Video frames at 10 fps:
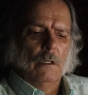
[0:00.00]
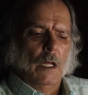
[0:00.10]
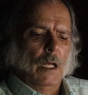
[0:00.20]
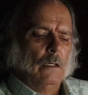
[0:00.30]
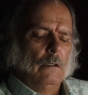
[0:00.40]

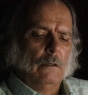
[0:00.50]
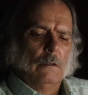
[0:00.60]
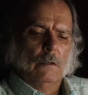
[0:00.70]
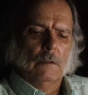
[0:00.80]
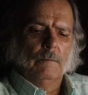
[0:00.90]

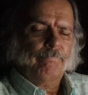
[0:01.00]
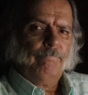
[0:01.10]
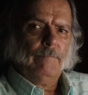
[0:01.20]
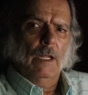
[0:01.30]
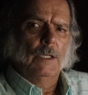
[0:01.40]
and
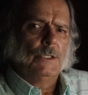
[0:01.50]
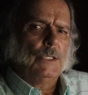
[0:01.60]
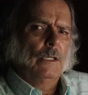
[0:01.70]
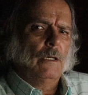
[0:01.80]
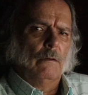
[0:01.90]
in
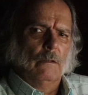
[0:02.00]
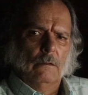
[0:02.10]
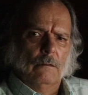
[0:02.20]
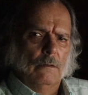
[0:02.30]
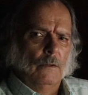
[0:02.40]
general,
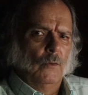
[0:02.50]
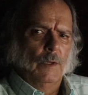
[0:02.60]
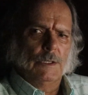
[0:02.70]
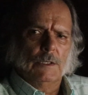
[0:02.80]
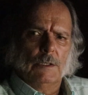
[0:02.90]
the
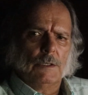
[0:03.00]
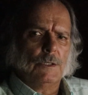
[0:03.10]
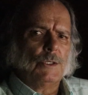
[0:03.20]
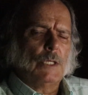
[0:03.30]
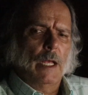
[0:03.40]
West is
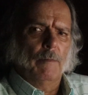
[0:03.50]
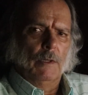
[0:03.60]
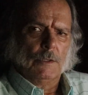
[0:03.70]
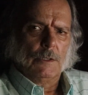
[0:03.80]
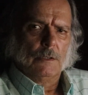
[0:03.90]
in
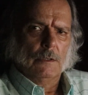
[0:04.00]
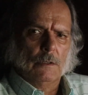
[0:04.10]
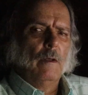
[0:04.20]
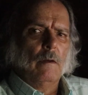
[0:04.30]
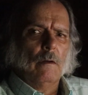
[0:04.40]
shambles.
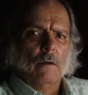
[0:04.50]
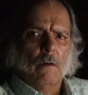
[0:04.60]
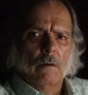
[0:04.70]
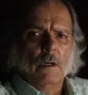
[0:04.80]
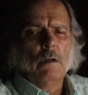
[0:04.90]

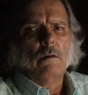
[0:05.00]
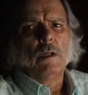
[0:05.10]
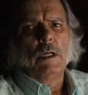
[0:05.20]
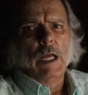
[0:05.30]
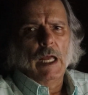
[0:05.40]
Gone are
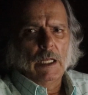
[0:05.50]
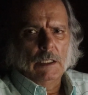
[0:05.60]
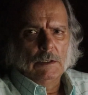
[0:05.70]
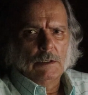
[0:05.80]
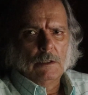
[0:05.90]
the
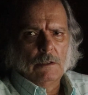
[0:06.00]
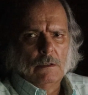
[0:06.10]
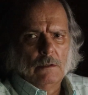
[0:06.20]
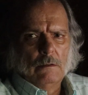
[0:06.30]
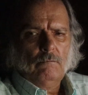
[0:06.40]
days
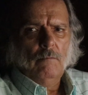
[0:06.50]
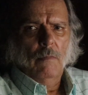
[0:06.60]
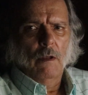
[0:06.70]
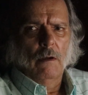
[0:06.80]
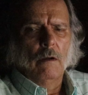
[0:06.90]

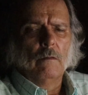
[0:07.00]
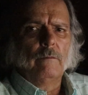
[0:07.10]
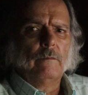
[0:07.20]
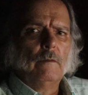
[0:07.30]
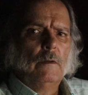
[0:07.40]

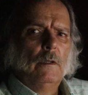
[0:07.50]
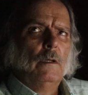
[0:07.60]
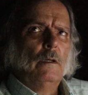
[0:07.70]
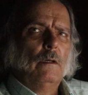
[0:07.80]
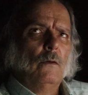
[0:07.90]
of
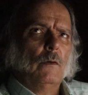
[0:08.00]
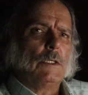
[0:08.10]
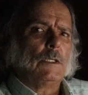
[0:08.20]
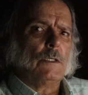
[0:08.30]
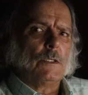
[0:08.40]

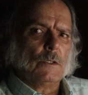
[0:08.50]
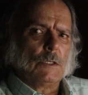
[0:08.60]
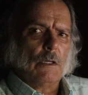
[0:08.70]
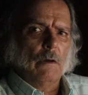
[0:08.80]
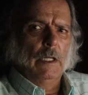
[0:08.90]
Western
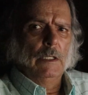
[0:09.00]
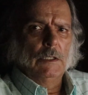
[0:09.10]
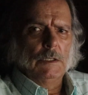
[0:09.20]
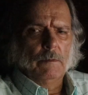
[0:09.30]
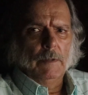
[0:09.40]

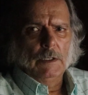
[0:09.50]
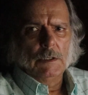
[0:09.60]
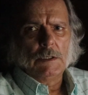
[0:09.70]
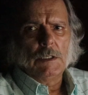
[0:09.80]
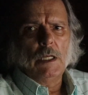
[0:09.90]
societies being
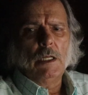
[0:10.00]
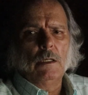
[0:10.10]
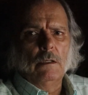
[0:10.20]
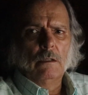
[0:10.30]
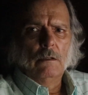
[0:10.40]

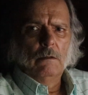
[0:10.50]
seen